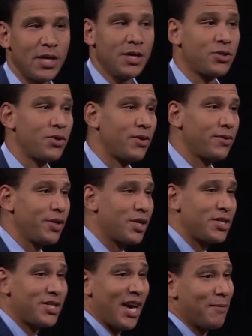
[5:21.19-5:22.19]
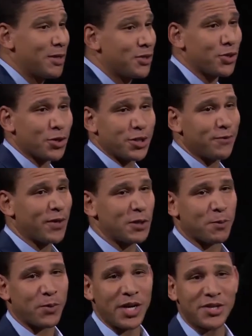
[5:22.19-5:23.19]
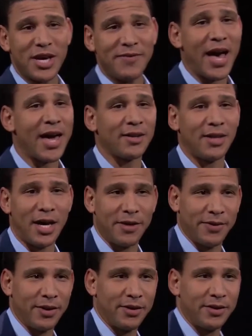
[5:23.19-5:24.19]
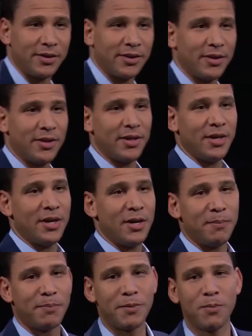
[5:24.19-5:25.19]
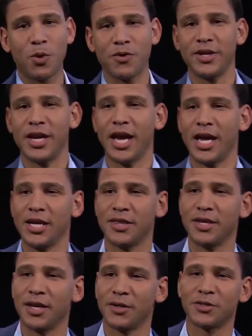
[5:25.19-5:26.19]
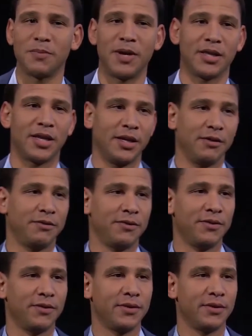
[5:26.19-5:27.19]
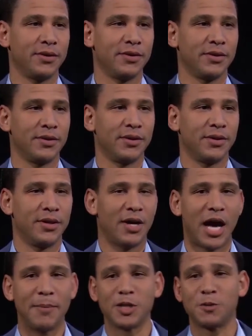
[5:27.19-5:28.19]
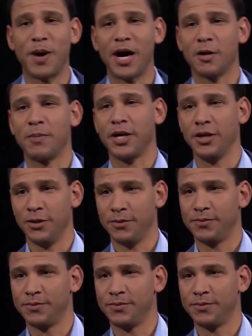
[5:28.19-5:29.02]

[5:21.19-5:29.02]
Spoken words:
So you can see I've been searching for inspiration. I've had a lot of it. But more than anything else in my life, I'm inspired by you.